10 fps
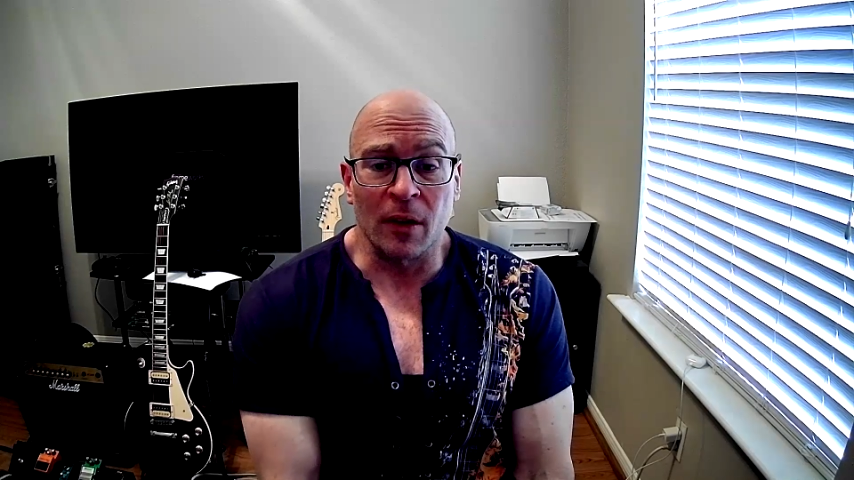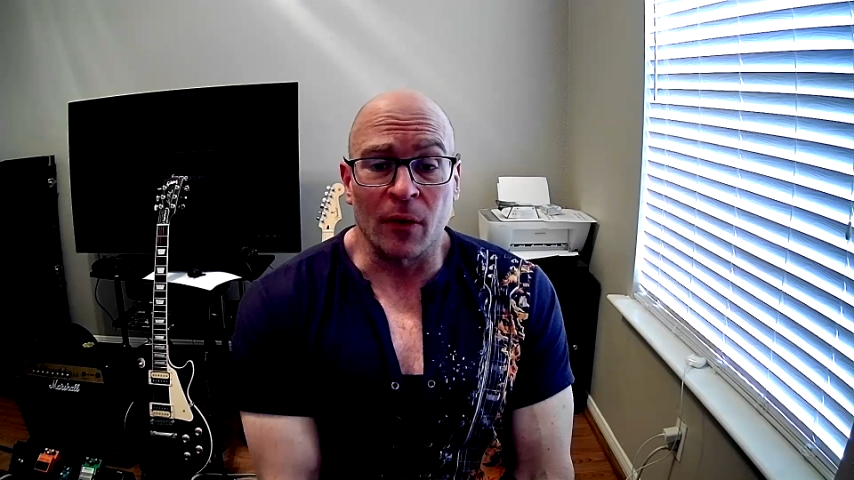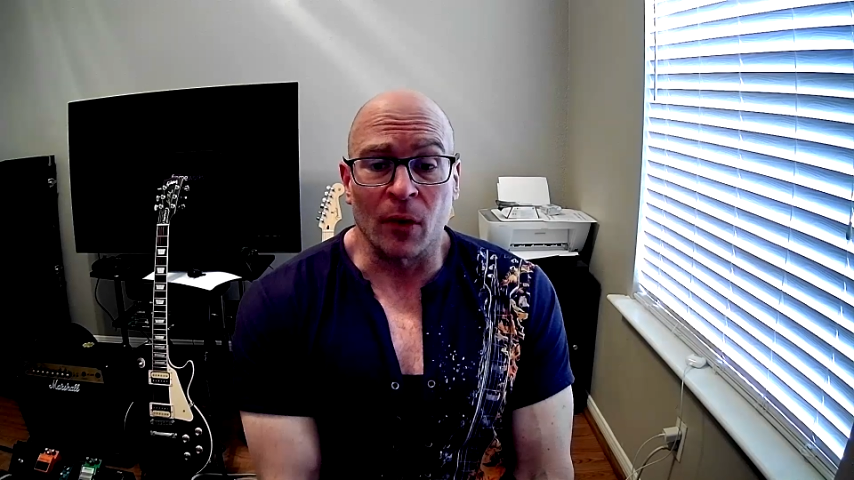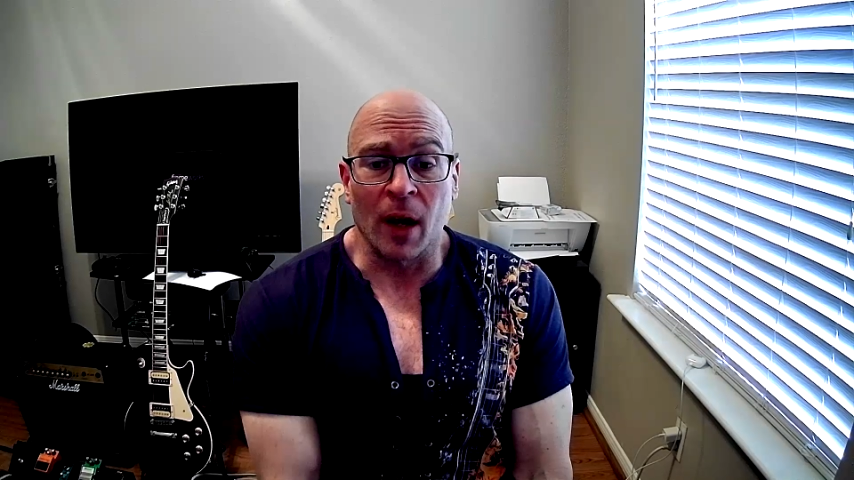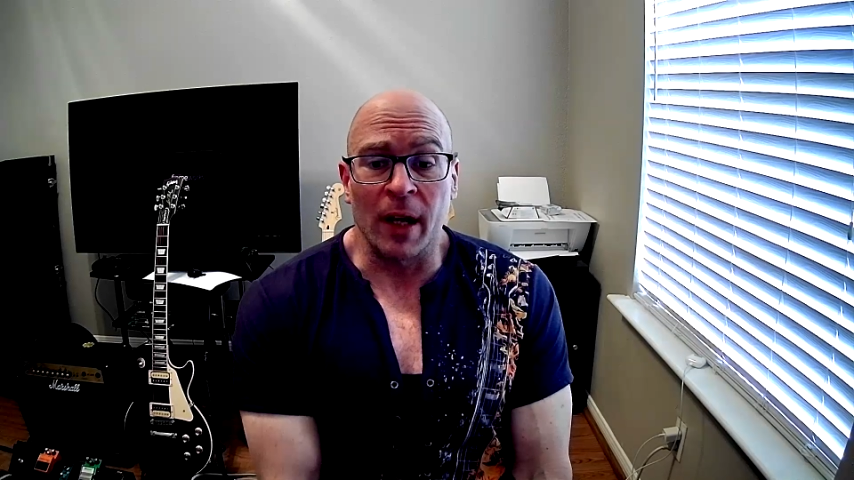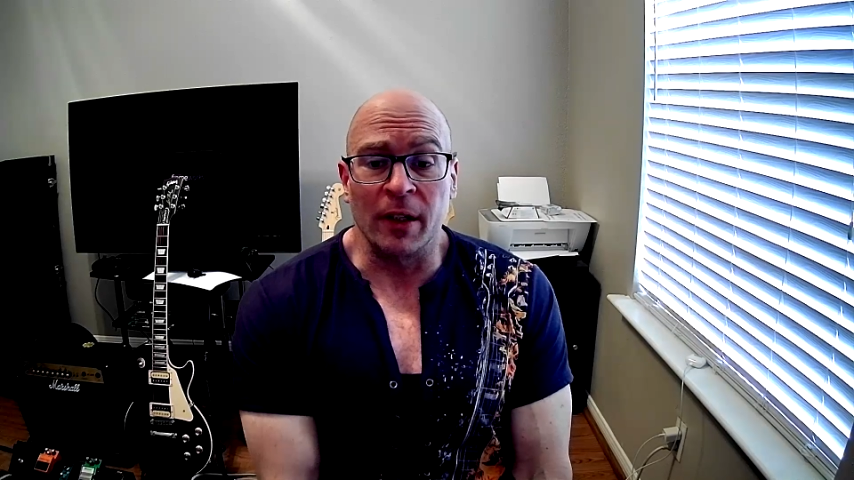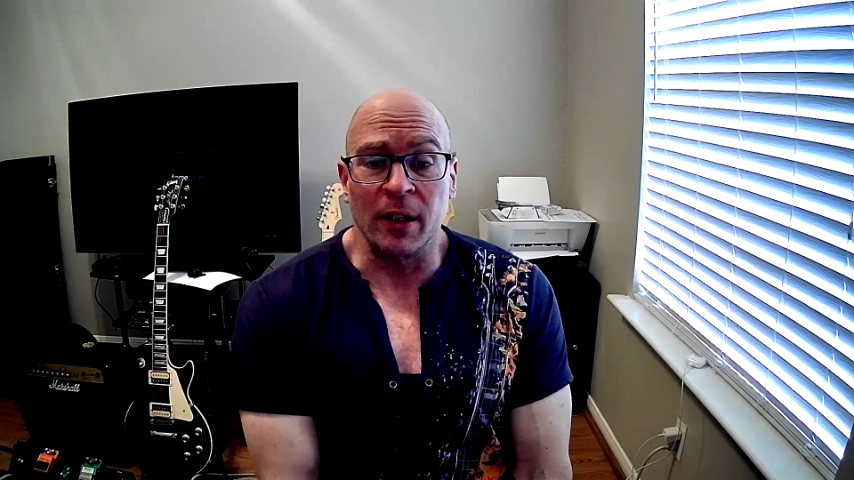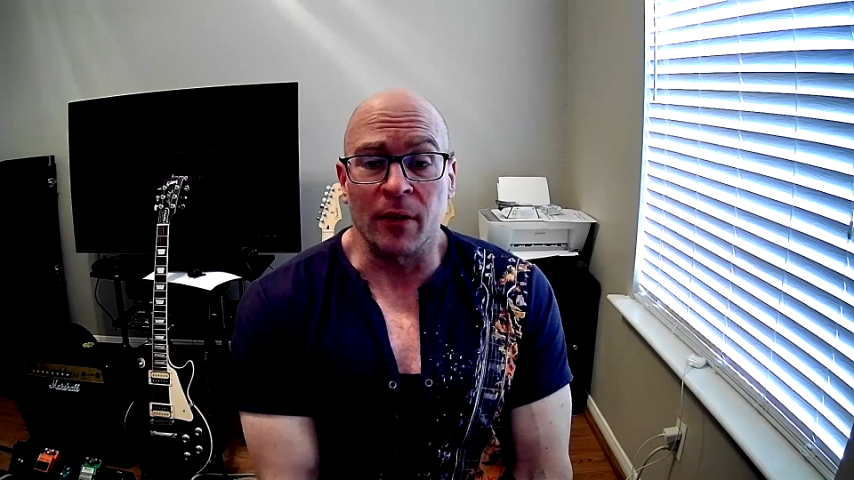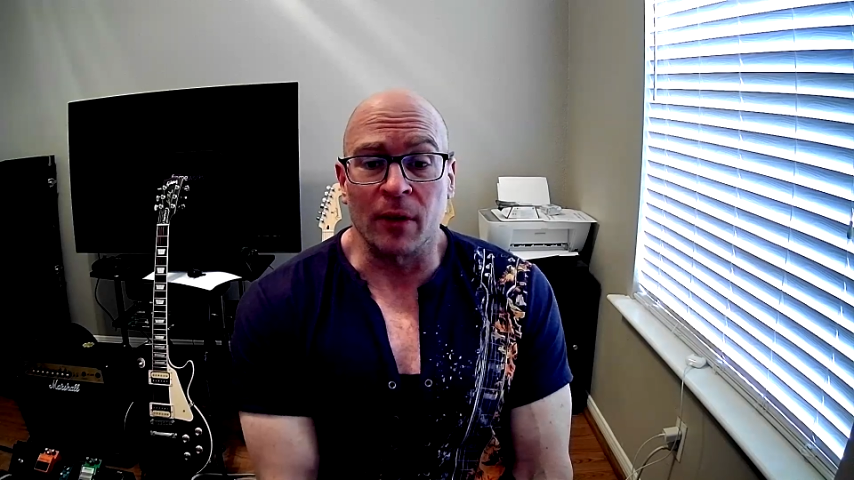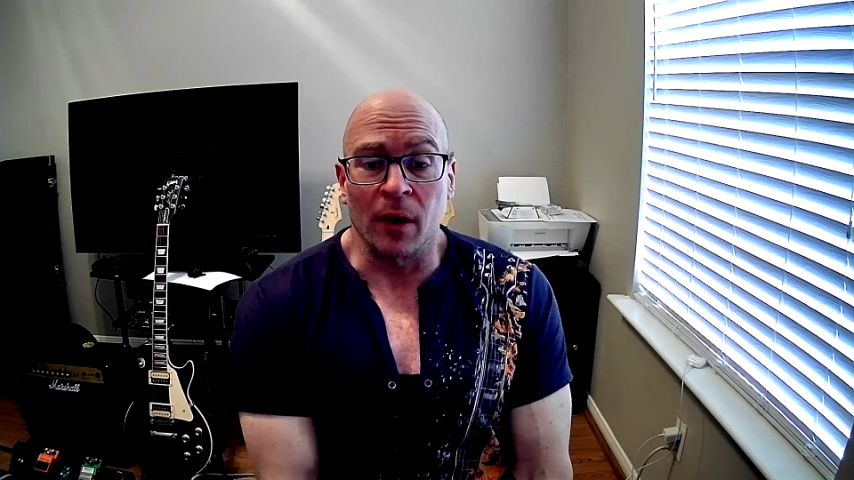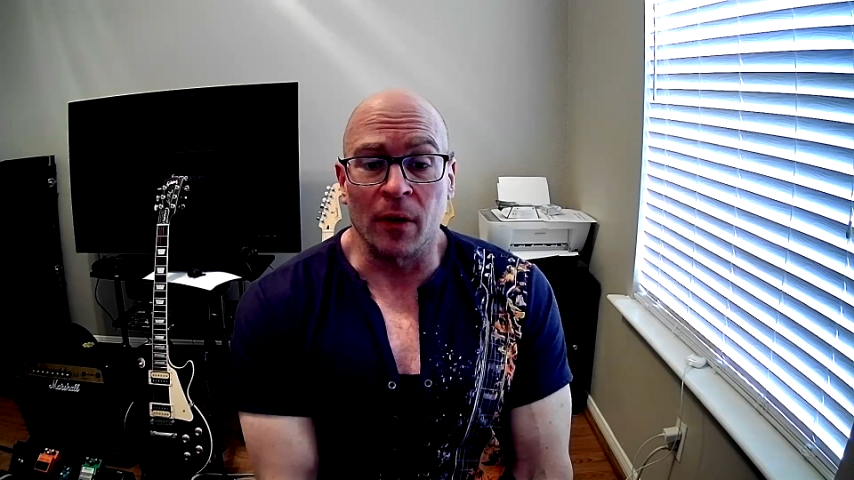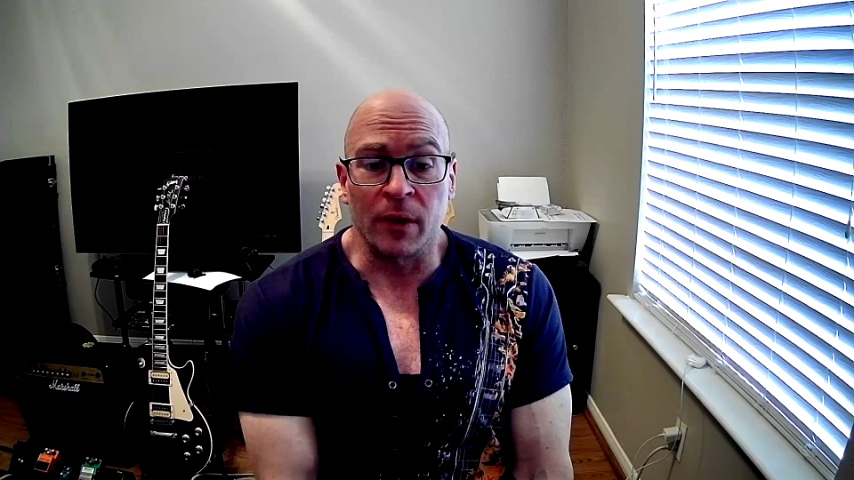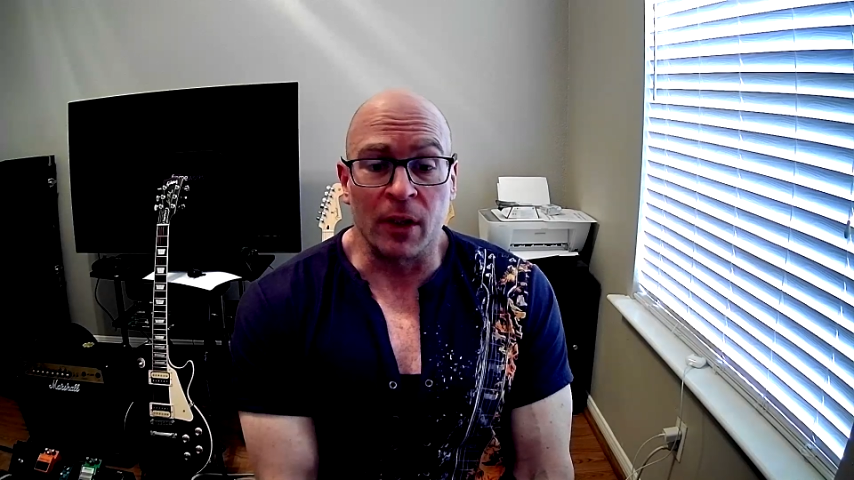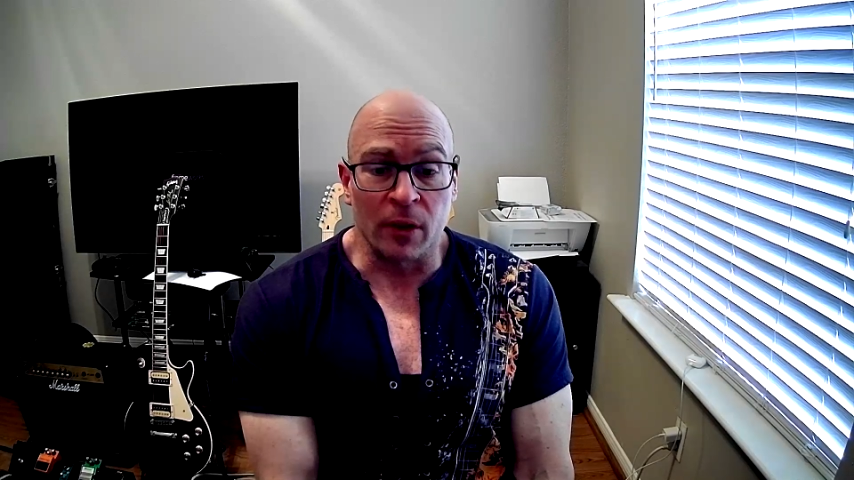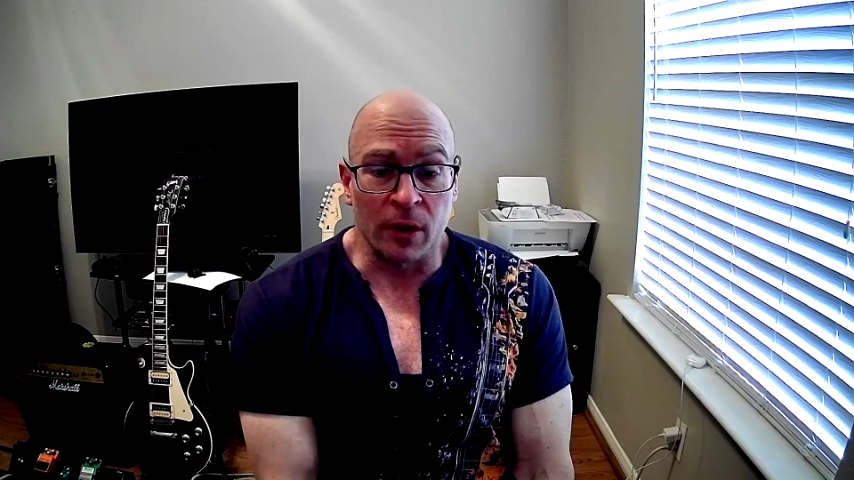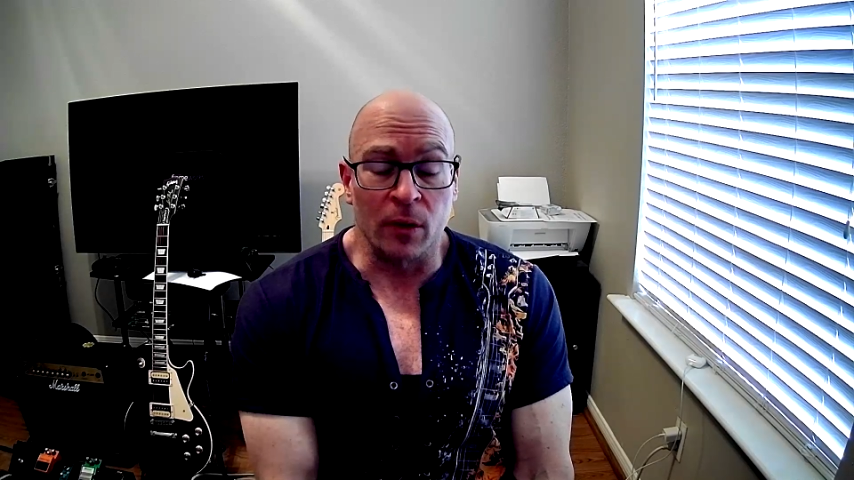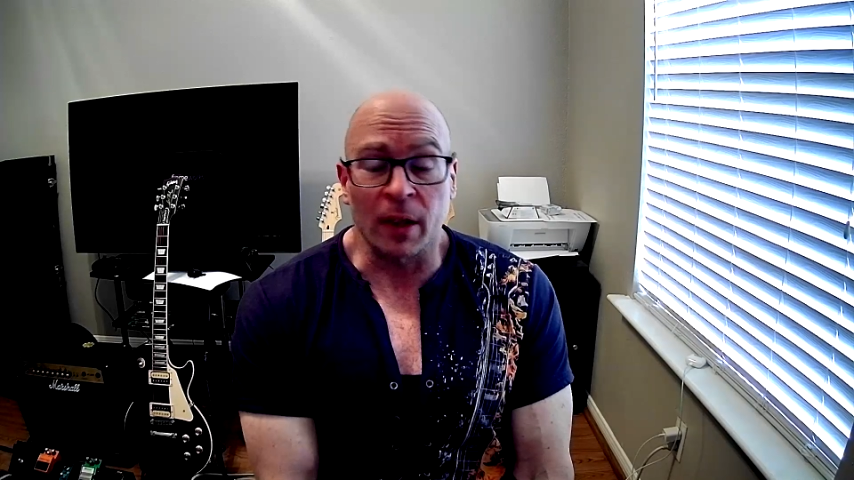variety of, of gear use.